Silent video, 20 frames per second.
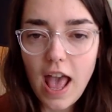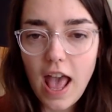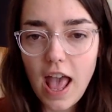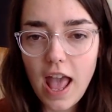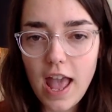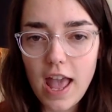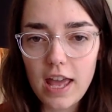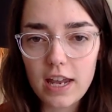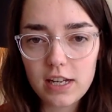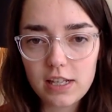
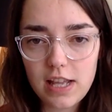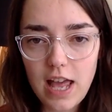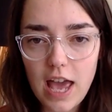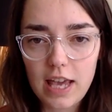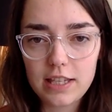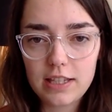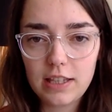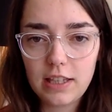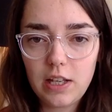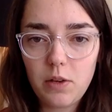And
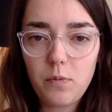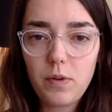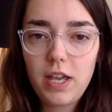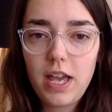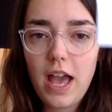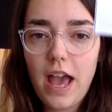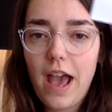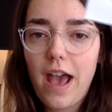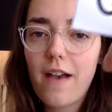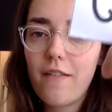lastly,
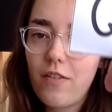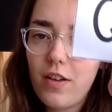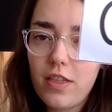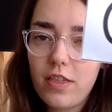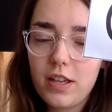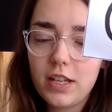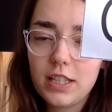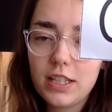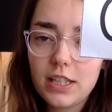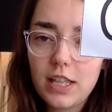we have
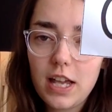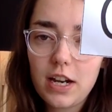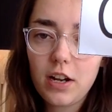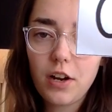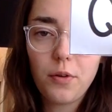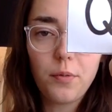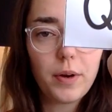this letter.